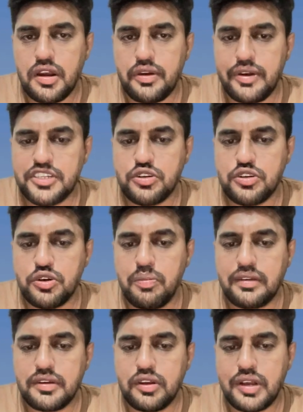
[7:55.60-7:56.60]
now let's go
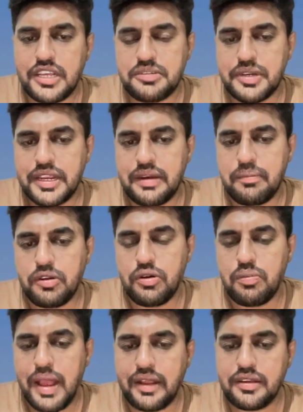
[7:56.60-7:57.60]
back. Now customer can
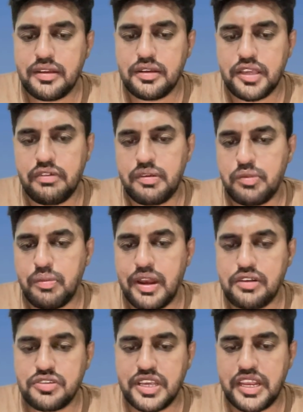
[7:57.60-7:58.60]
go back, even mobile
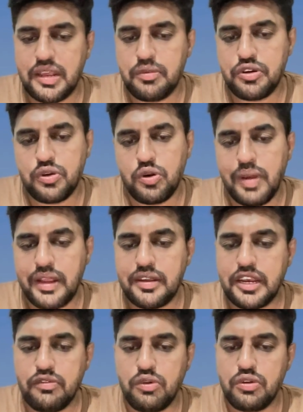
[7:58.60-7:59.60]
also they can able to go back,
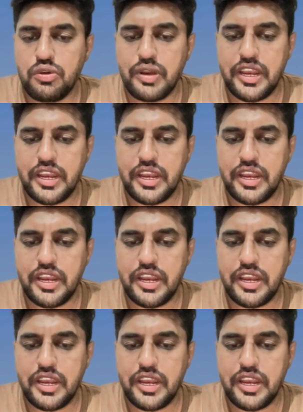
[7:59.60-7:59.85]
it won't go